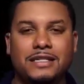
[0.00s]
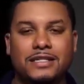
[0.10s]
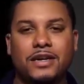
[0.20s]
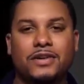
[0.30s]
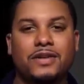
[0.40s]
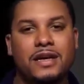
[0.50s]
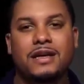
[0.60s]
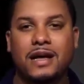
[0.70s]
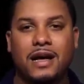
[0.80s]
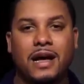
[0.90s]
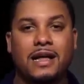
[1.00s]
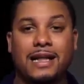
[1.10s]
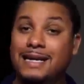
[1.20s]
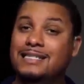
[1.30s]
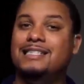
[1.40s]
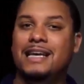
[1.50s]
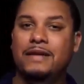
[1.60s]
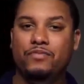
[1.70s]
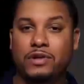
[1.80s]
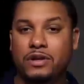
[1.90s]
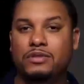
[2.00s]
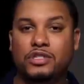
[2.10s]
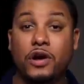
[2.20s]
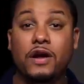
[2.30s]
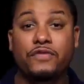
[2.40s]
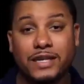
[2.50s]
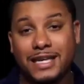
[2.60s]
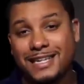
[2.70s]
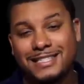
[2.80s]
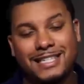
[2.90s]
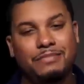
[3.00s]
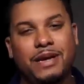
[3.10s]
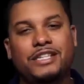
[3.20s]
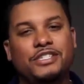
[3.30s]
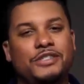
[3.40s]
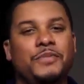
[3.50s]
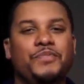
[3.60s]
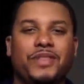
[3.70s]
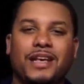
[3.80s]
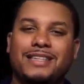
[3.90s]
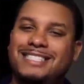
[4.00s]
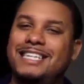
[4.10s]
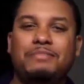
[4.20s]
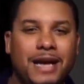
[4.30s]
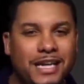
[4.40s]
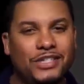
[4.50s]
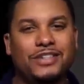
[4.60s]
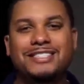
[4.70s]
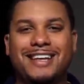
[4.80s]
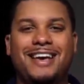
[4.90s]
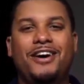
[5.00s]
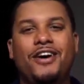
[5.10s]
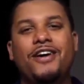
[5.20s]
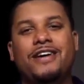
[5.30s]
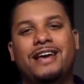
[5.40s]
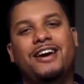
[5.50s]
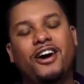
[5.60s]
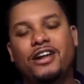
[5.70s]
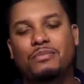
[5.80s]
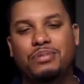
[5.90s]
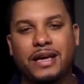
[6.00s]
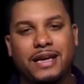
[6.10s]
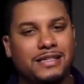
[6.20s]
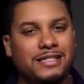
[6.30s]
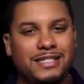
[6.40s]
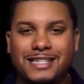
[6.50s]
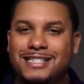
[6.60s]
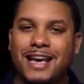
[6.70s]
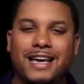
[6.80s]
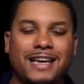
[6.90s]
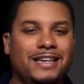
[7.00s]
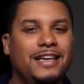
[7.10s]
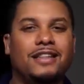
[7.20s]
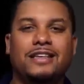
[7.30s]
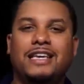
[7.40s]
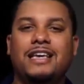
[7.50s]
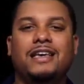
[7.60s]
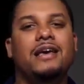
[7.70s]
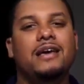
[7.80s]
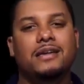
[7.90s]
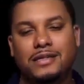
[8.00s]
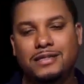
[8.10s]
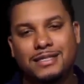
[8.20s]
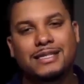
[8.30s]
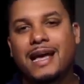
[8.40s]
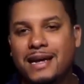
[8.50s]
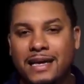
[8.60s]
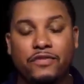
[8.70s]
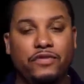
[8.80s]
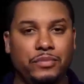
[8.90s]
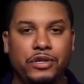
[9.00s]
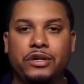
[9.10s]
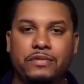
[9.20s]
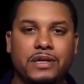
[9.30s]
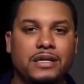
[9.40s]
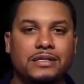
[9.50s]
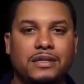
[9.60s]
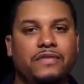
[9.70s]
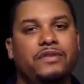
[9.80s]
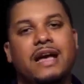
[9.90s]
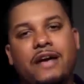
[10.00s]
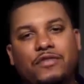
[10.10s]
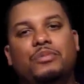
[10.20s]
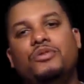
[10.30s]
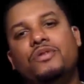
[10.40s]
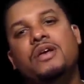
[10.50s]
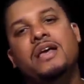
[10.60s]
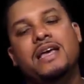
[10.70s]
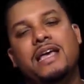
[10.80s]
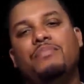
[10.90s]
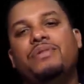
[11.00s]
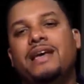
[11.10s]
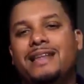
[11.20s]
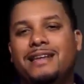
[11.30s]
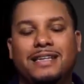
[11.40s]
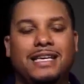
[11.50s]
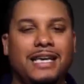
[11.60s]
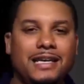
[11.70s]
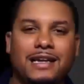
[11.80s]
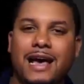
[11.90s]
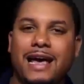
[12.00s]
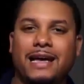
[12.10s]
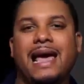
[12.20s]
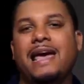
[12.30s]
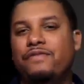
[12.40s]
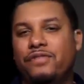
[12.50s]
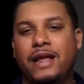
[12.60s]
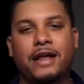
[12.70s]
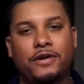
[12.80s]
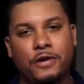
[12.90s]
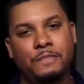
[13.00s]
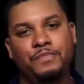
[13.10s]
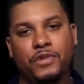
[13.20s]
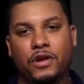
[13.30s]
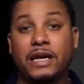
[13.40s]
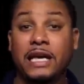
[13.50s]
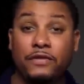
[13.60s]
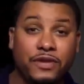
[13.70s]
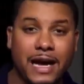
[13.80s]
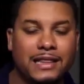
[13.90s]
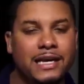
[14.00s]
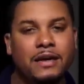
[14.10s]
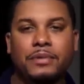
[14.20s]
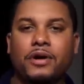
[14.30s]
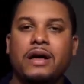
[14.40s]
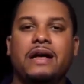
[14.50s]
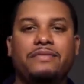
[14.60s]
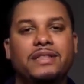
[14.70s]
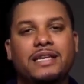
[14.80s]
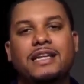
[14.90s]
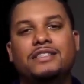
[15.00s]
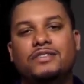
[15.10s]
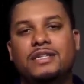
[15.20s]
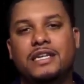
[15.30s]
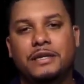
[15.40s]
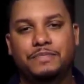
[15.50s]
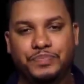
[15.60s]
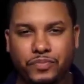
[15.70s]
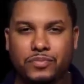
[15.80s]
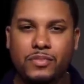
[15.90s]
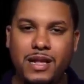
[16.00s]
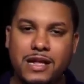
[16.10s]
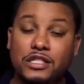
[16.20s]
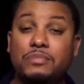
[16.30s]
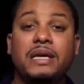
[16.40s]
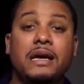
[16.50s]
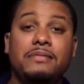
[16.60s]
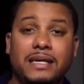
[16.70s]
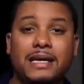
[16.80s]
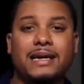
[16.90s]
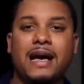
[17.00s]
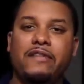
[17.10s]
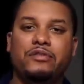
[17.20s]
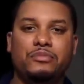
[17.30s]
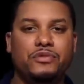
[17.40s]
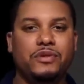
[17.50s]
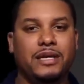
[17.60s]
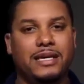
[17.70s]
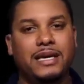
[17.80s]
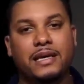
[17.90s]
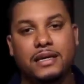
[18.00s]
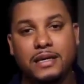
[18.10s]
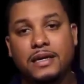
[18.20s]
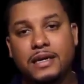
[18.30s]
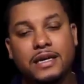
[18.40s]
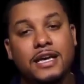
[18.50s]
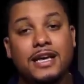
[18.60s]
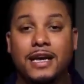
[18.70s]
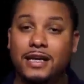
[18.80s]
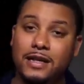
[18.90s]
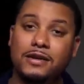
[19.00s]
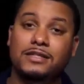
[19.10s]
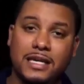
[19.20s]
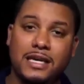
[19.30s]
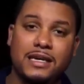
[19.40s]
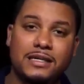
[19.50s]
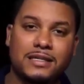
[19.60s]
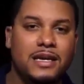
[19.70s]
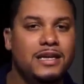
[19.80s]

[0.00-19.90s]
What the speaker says: So like I said, we're going to start off in the key of D major. D major is not hard at all to play in. It's just like any other key. You just got to get familiar with it. So if you're comfortable in playing in a key like A flat or E flat, think about everything that you did to be able to get comfortable and get good in those keys.